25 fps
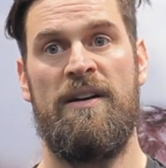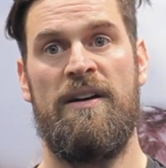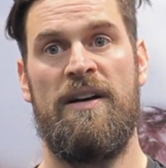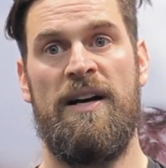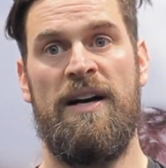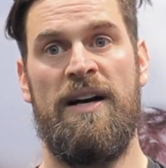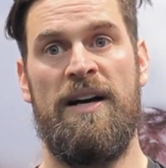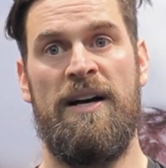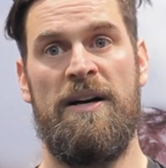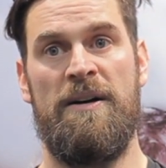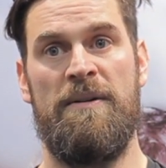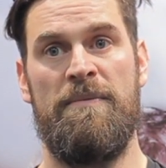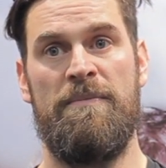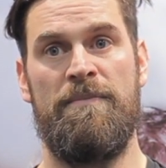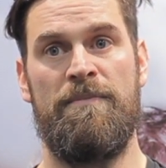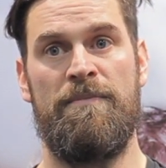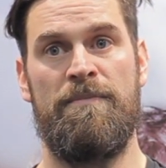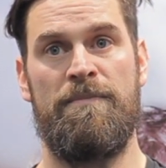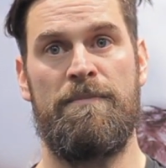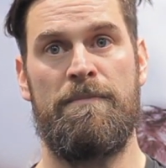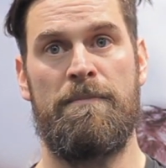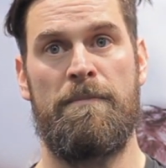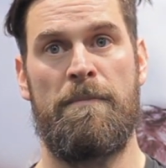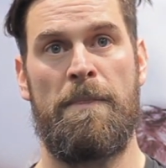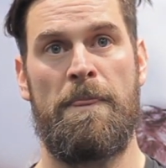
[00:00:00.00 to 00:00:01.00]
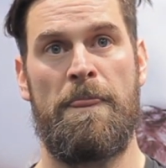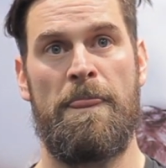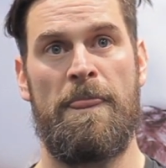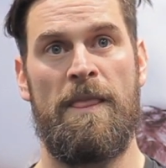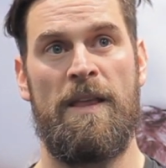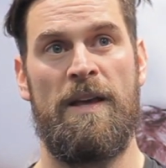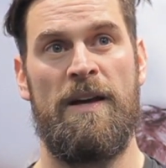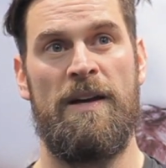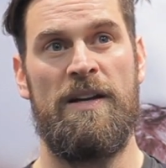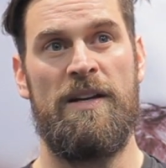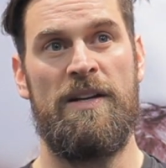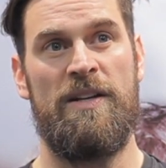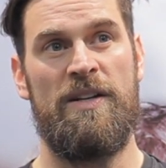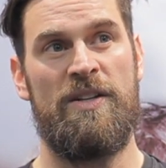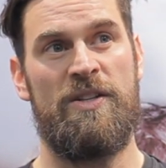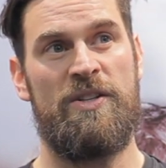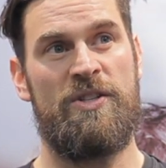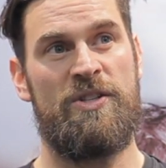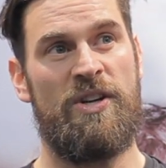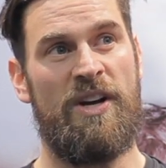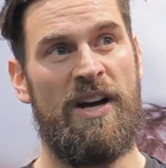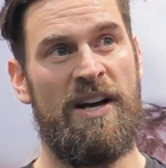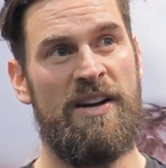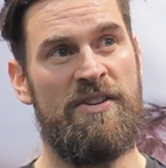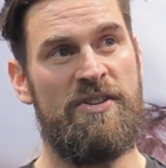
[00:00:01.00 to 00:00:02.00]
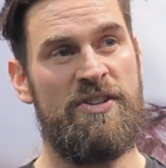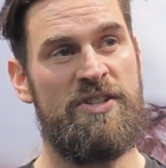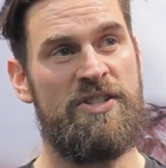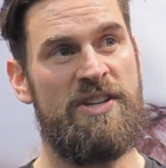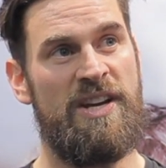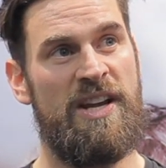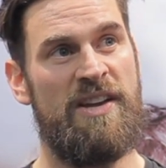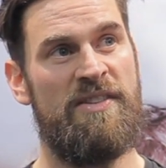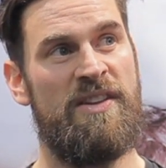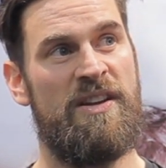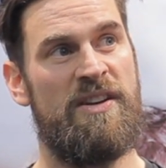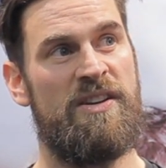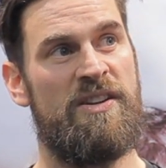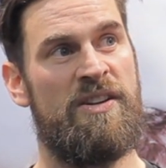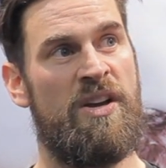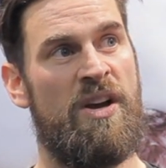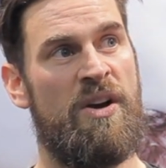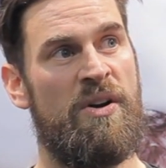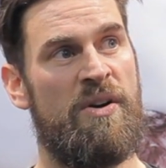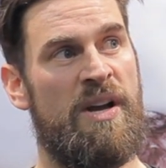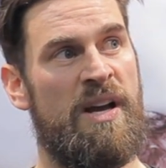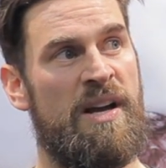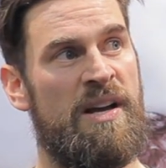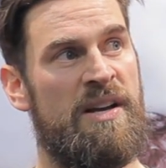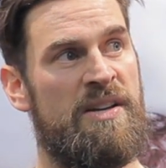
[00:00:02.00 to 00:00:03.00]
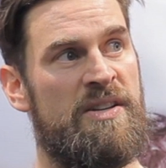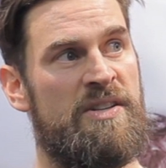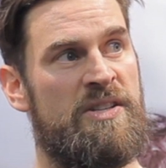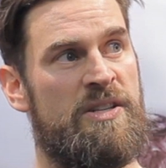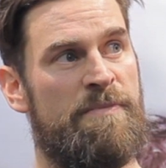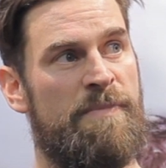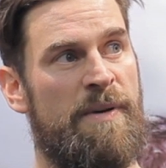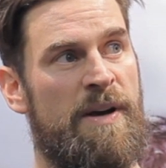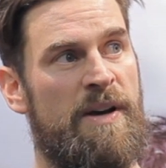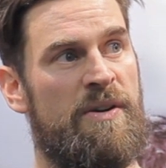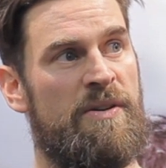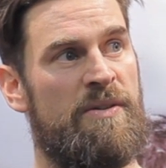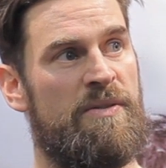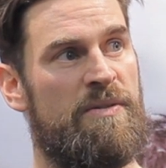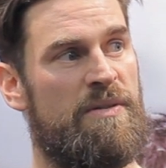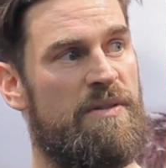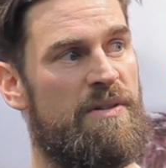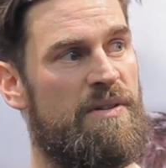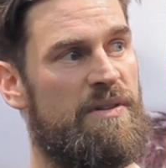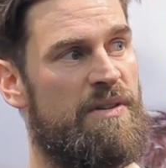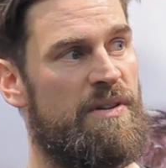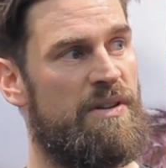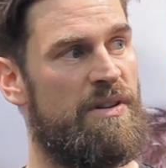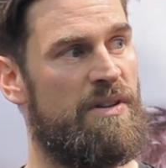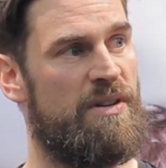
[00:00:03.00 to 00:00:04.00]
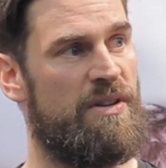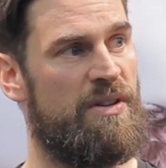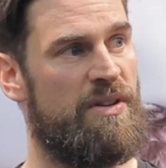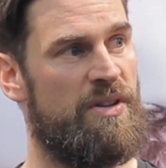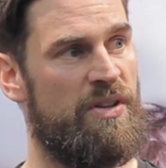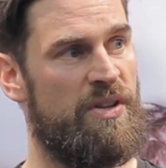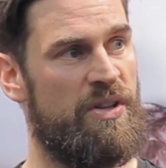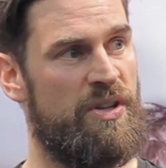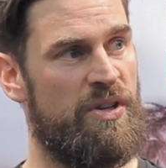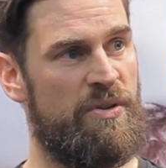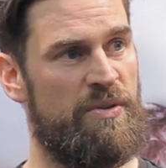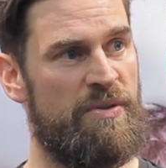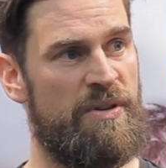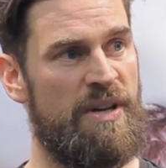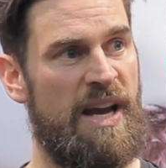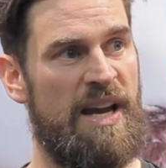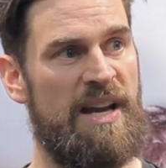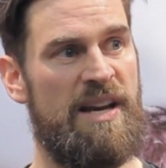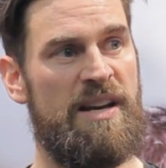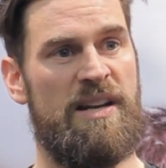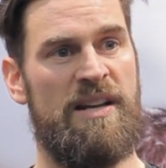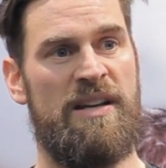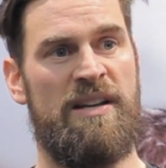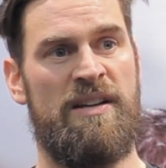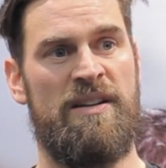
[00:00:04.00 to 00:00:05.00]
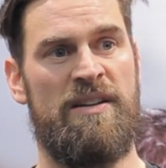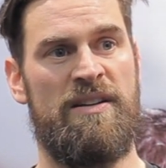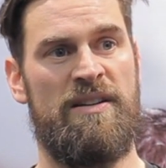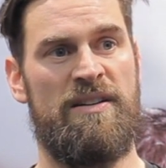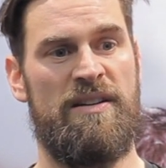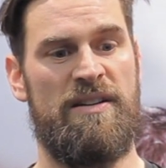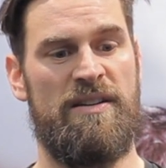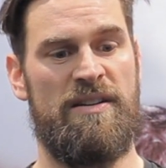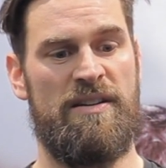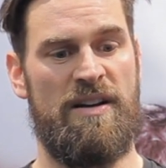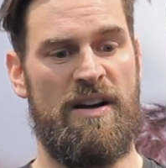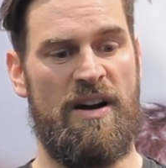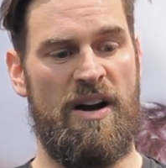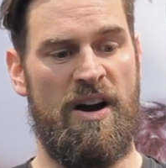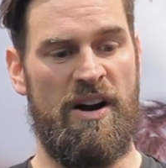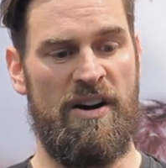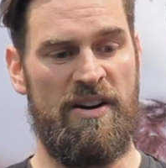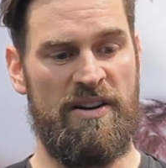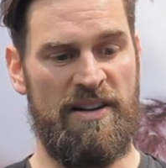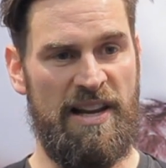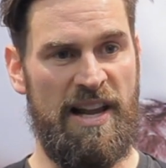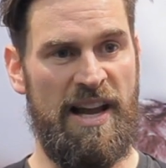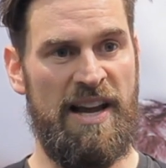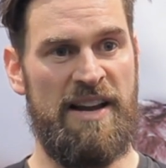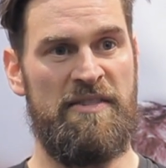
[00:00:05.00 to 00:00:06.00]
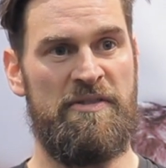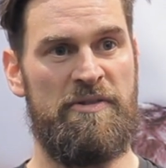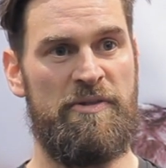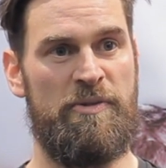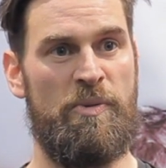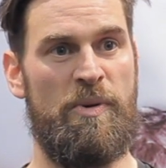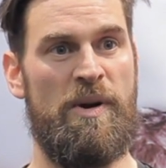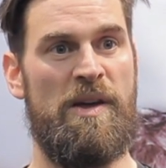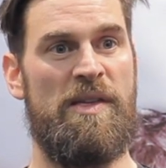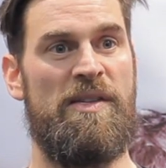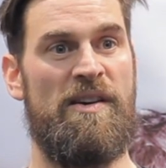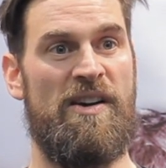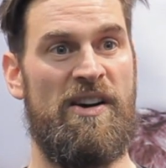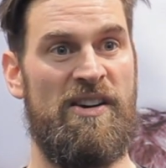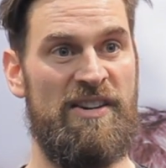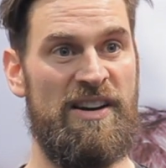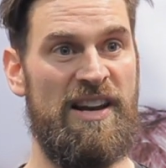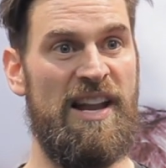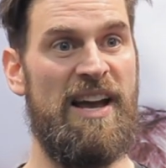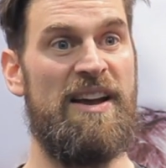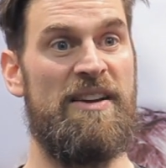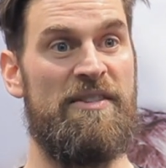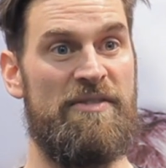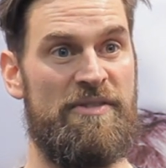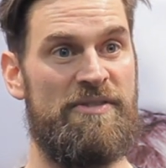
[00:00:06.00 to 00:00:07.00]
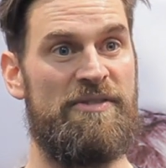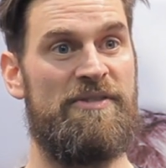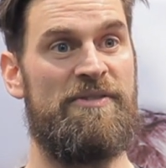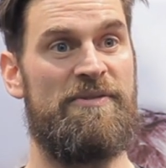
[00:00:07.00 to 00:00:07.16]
To understand that yoga is about uniting our life with our life.